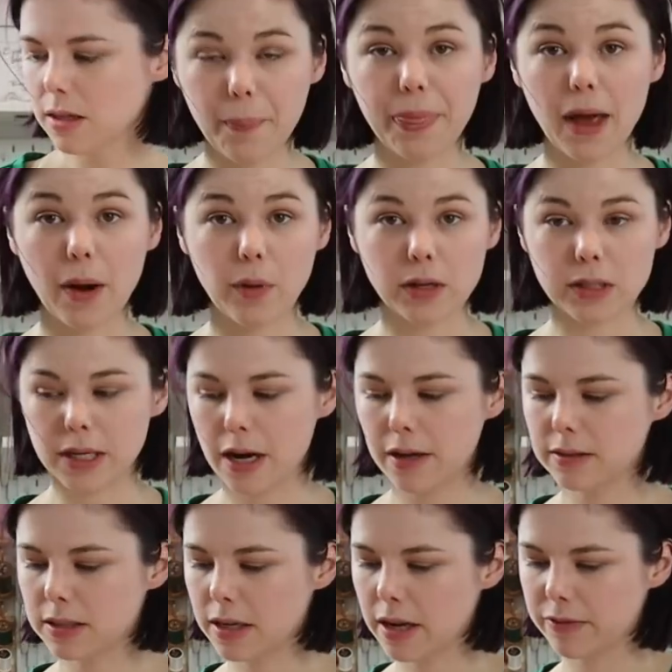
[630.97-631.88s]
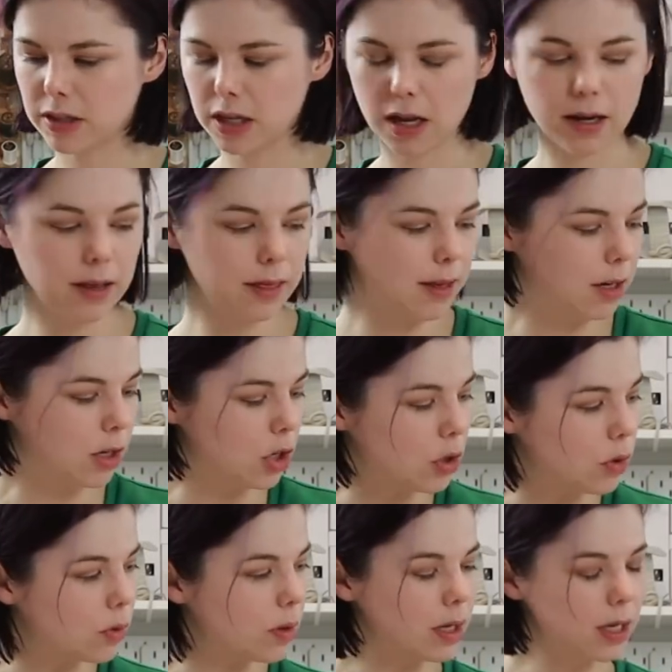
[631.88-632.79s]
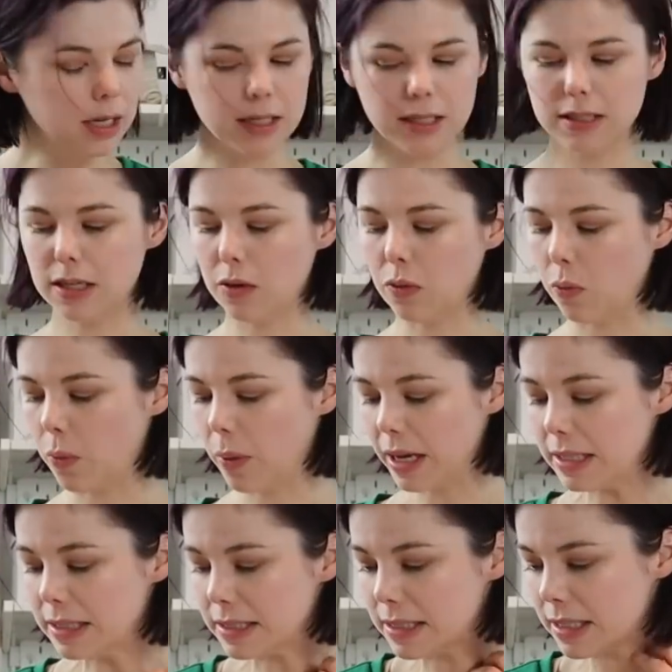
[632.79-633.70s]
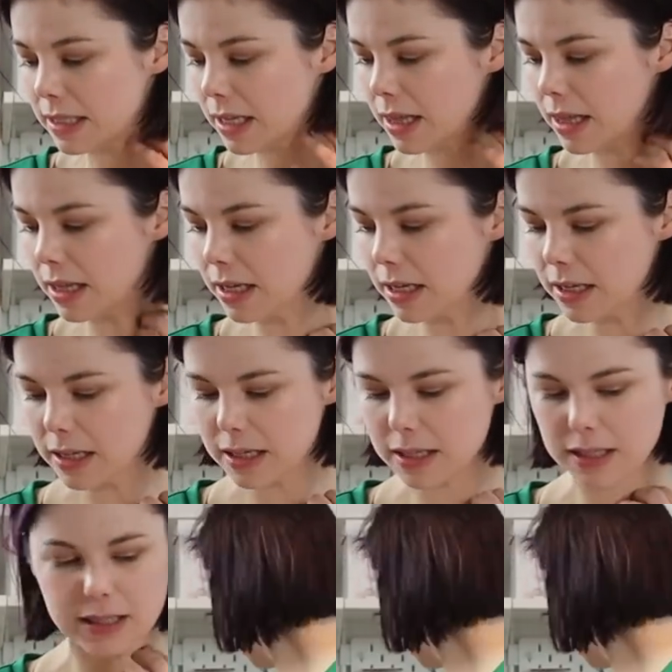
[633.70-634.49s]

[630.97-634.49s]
That worked out. Didn't have to cut anything new. Didn't waste anything.